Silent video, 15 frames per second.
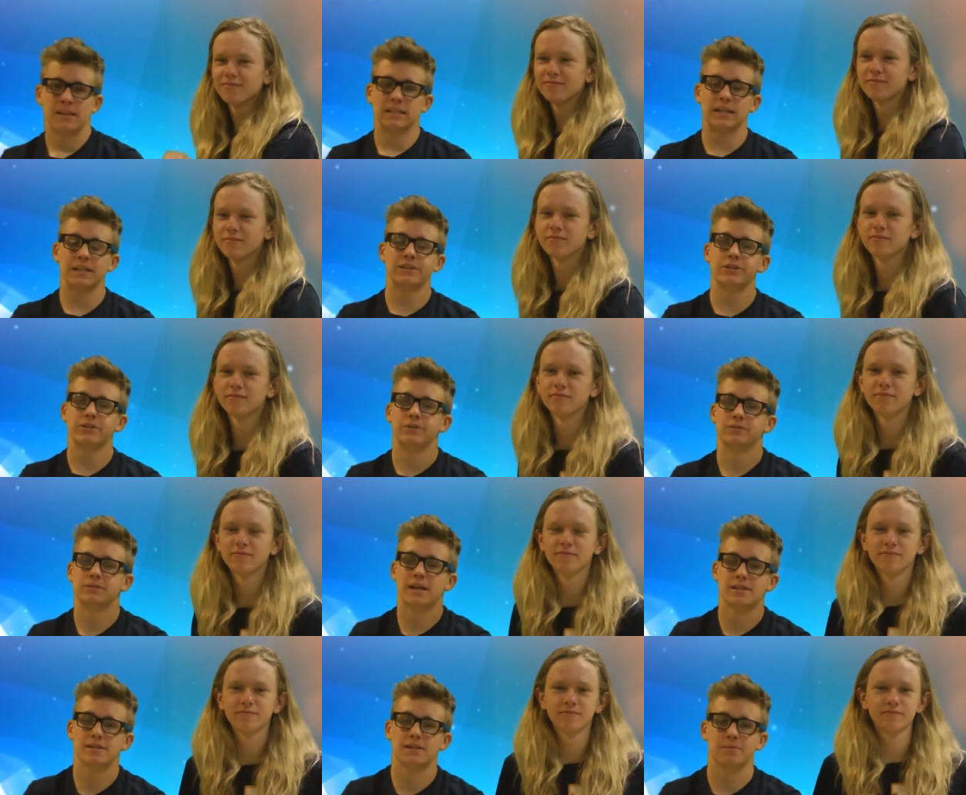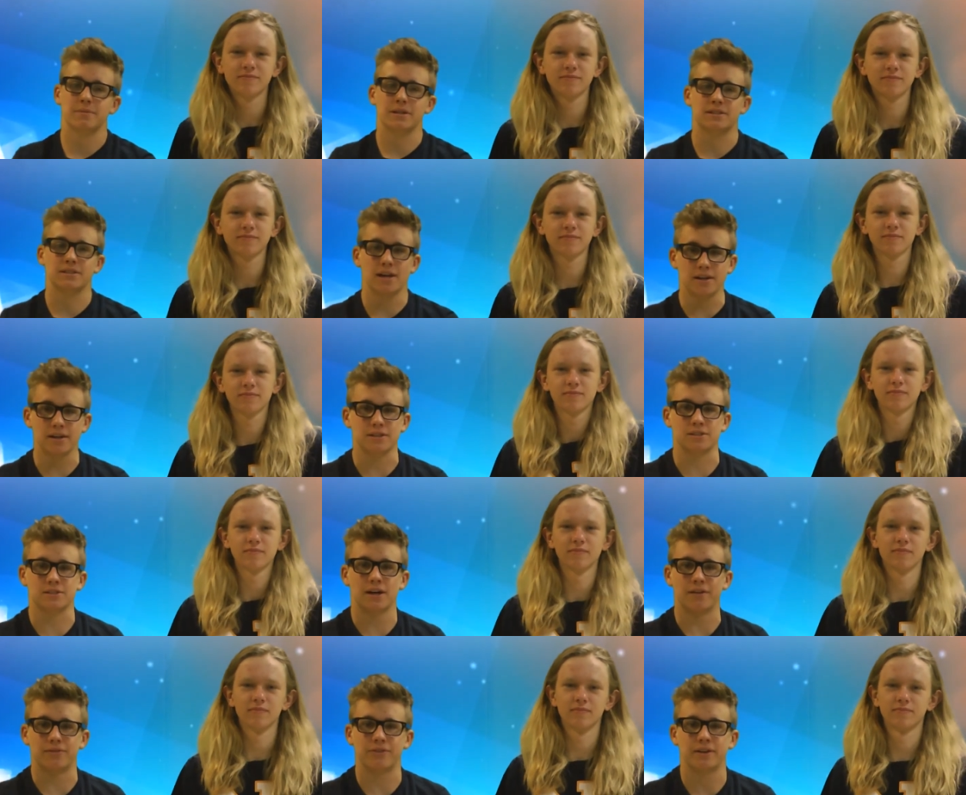Speaker 1: Thank you. That's some exciting
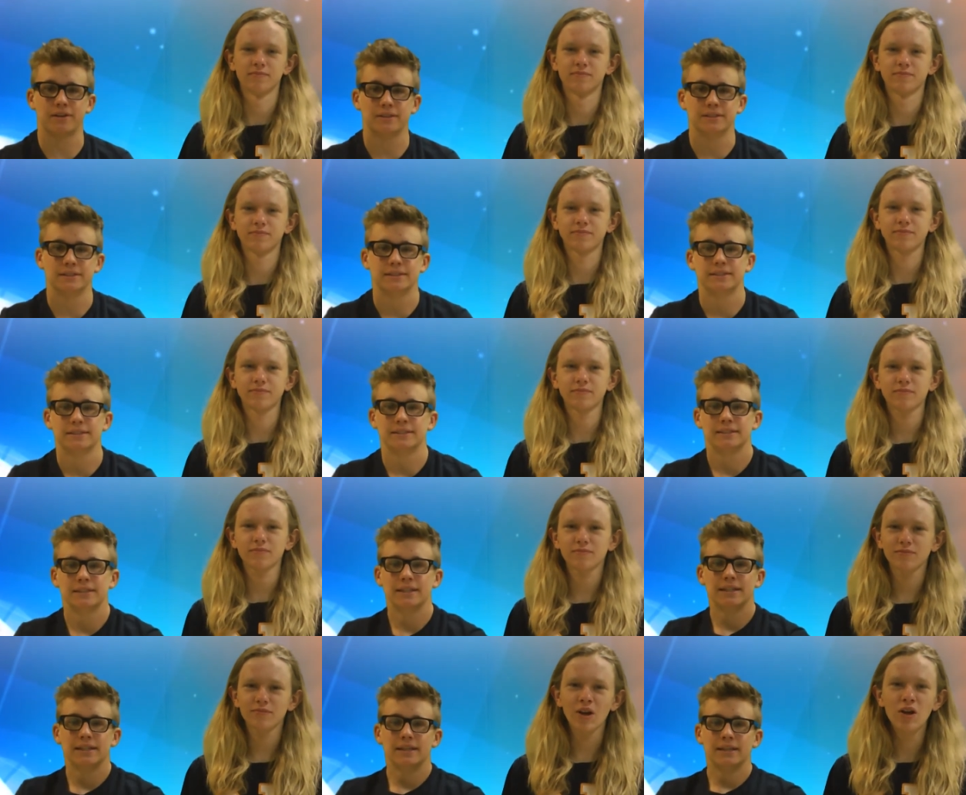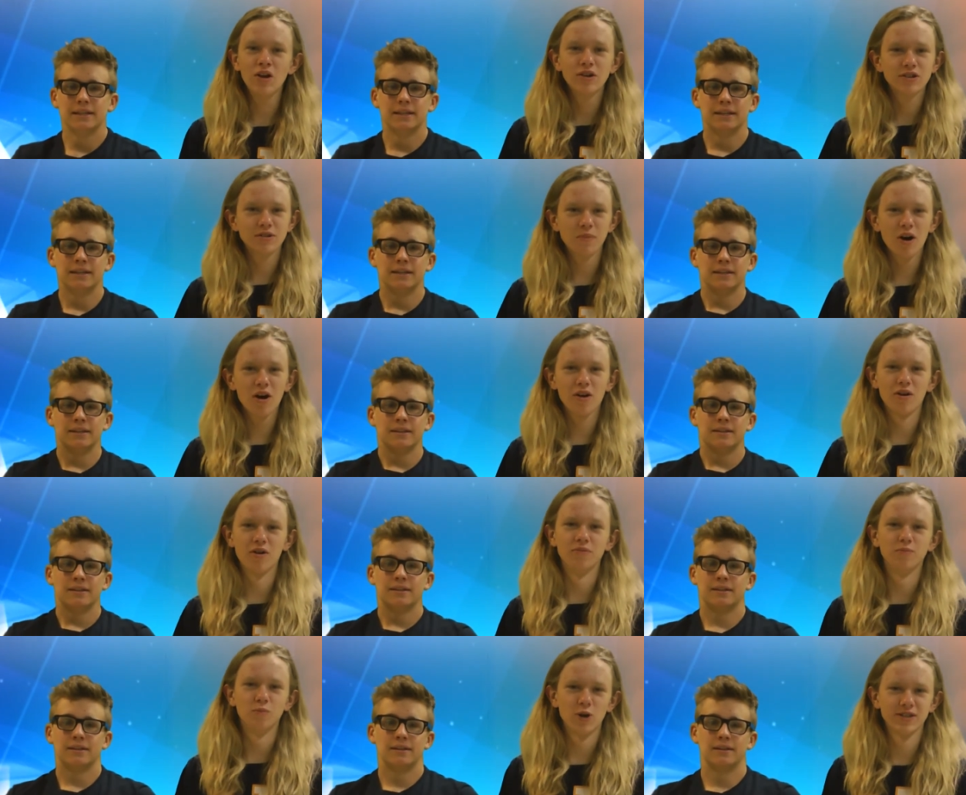stuff.
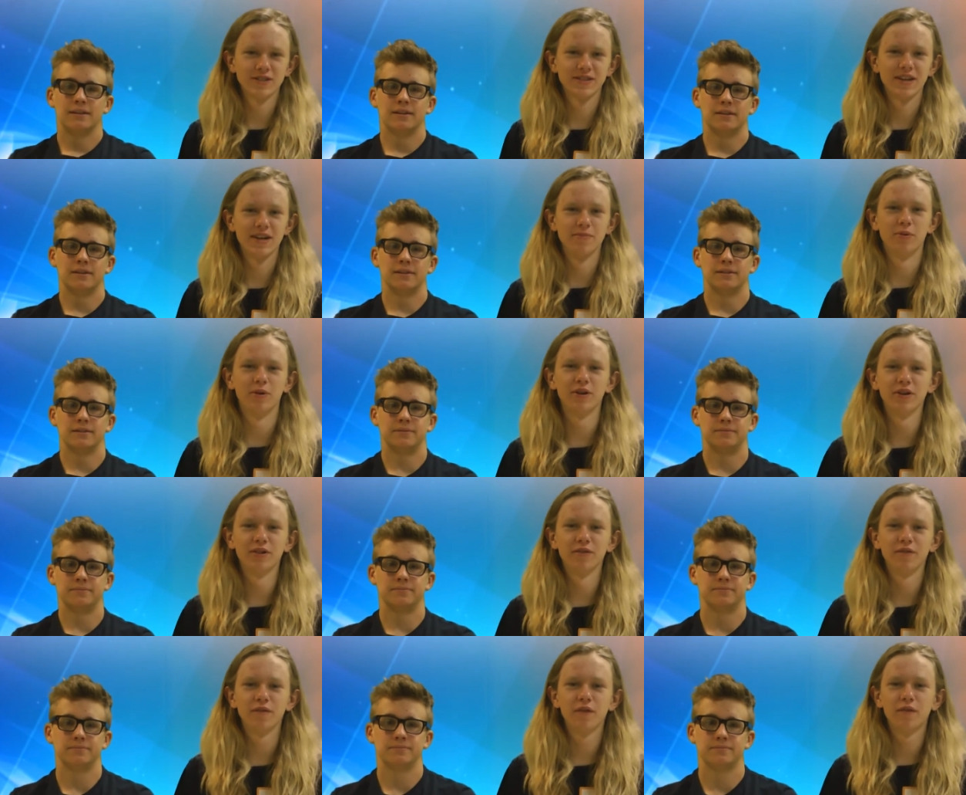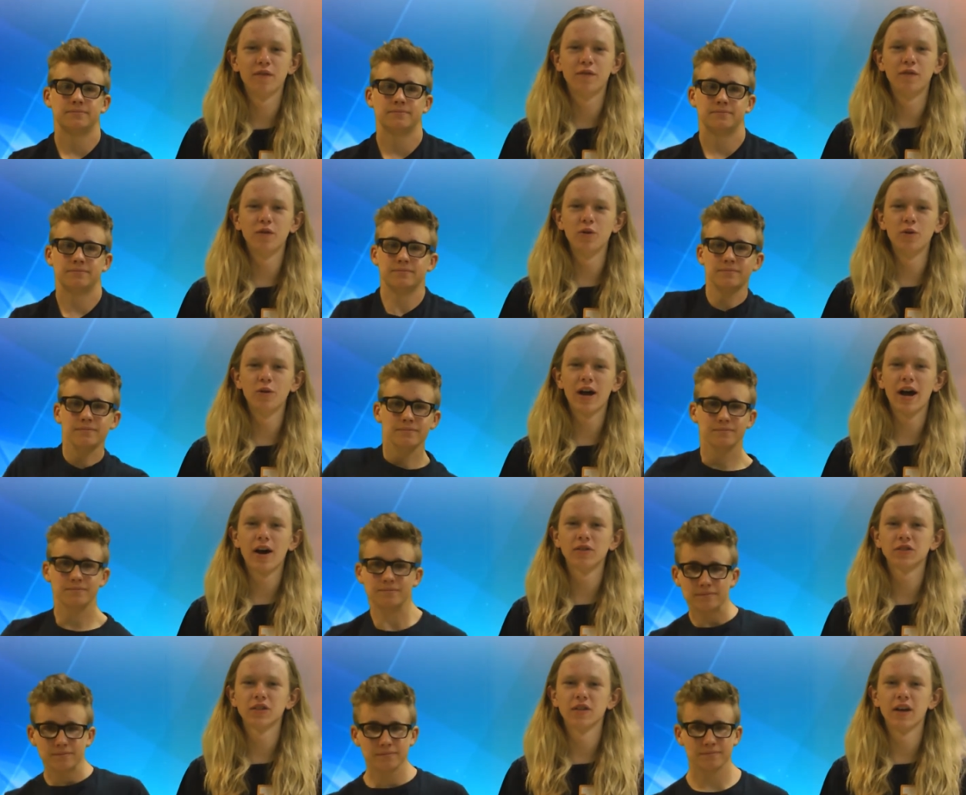
Speaker 2: Tomorrow, Wednesday, bring your food
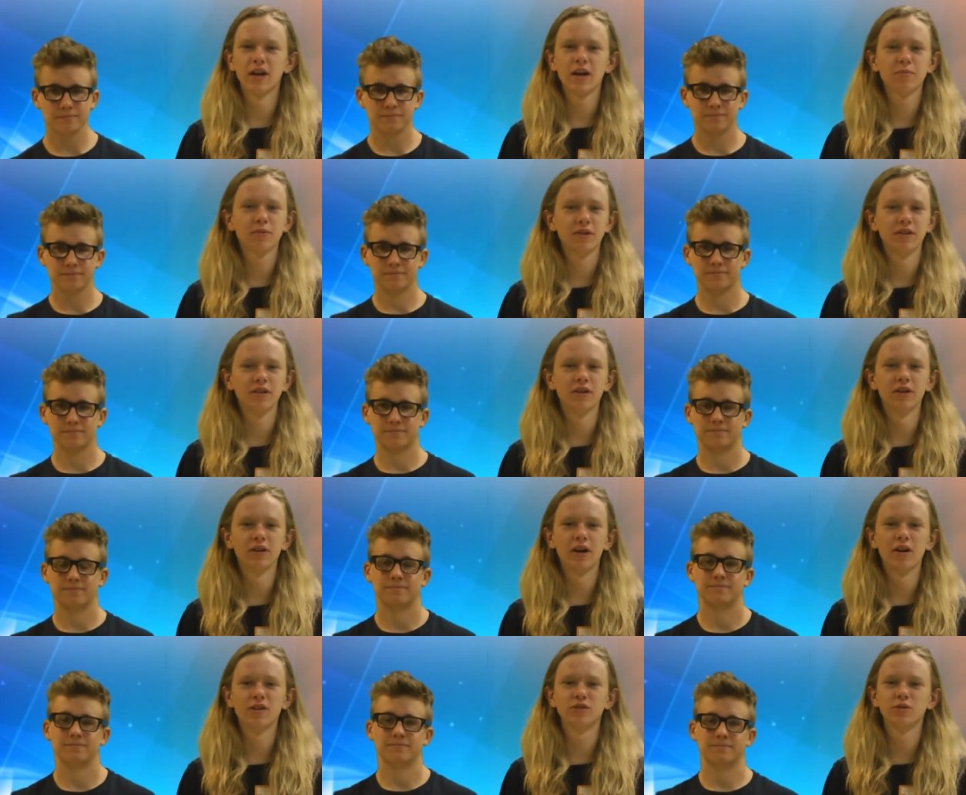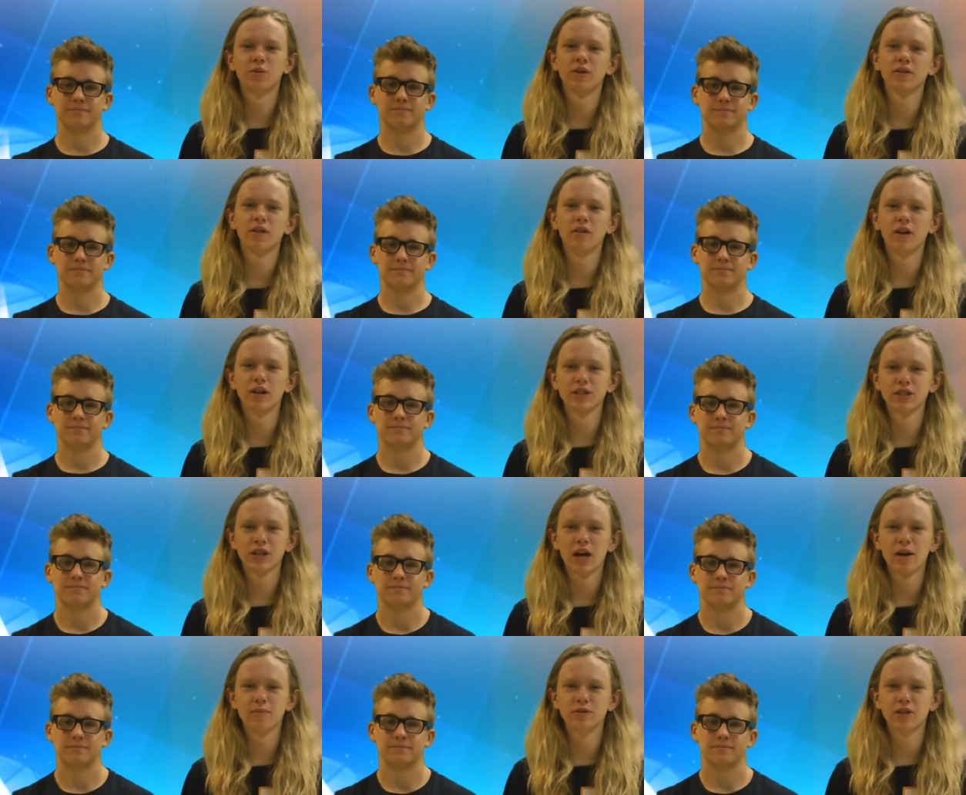out to the amphitheater and join the
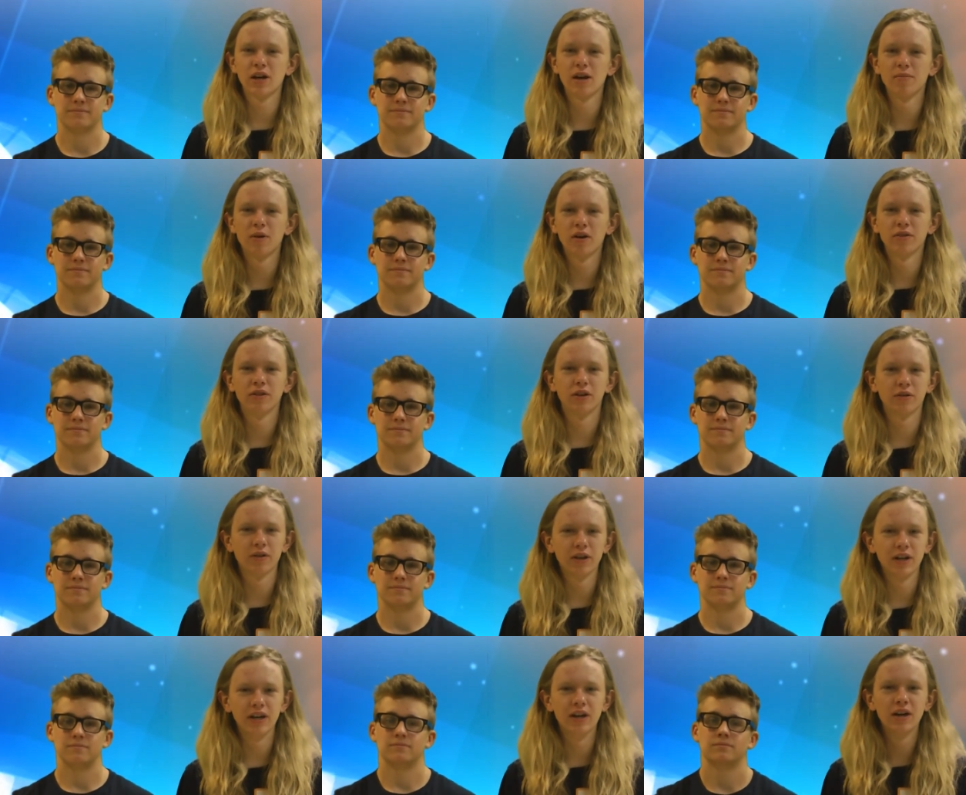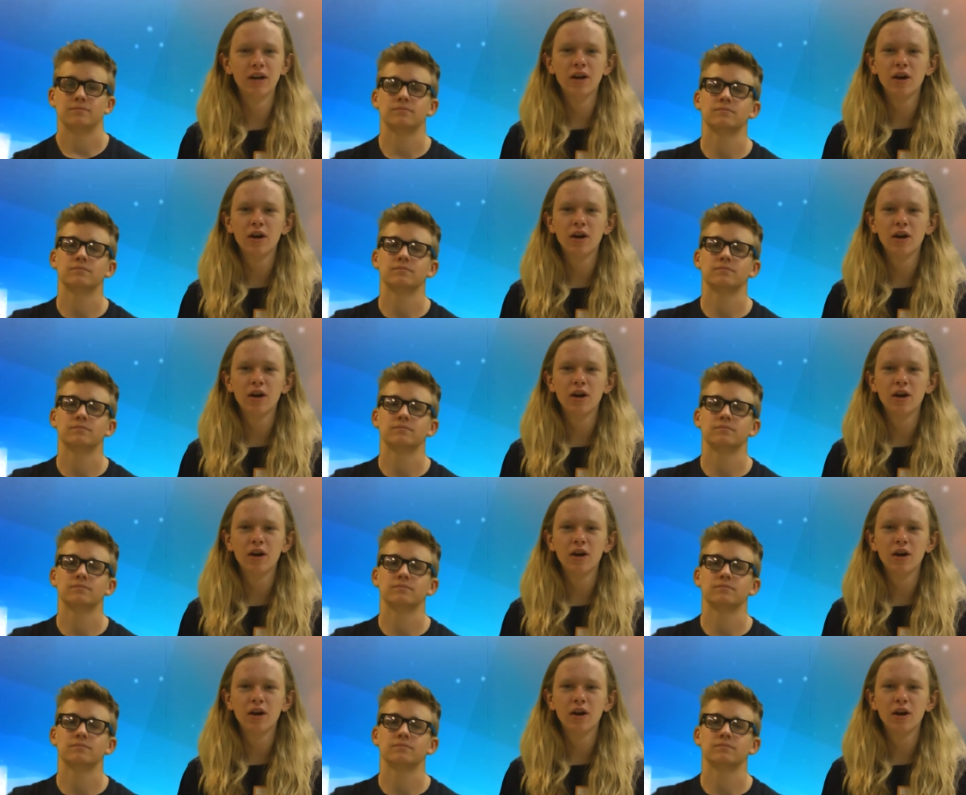lunchtime jam on the green